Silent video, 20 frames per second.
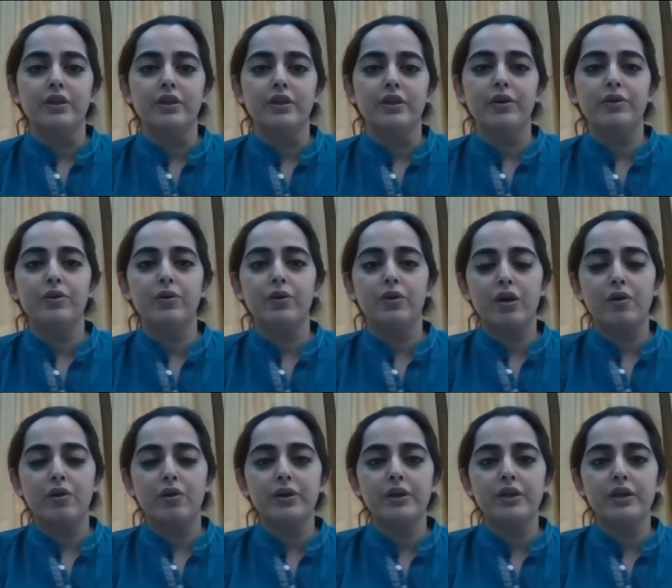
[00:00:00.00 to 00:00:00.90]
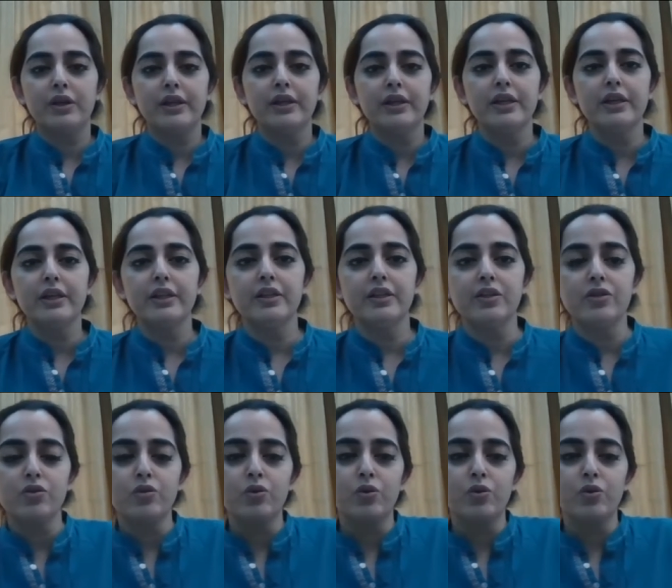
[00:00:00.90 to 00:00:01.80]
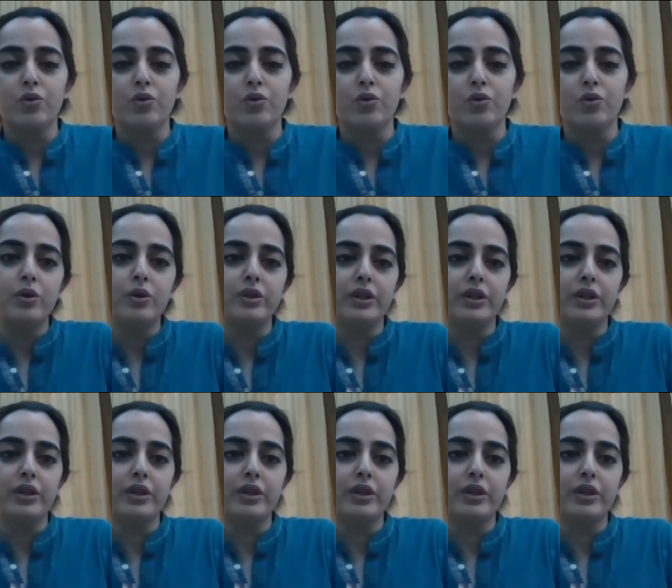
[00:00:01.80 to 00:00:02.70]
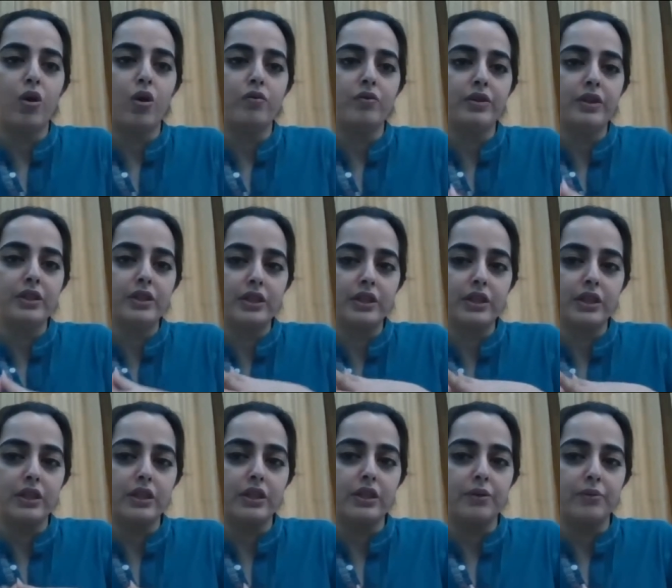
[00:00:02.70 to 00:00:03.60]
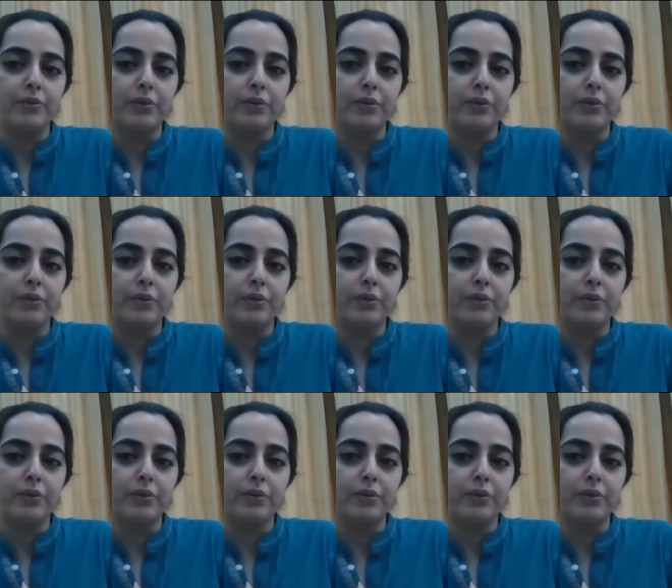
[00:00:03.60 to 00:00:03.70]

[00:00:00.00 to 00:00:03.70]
where you're covered legally there's no loopholes and there's always uh,